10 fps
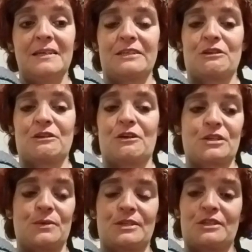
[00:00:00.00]
it's
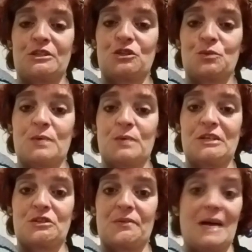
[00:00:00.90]
also a
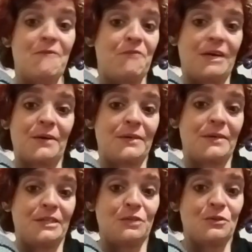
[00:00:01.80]
situation that I'm very
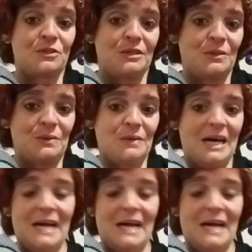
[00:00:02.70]
used to.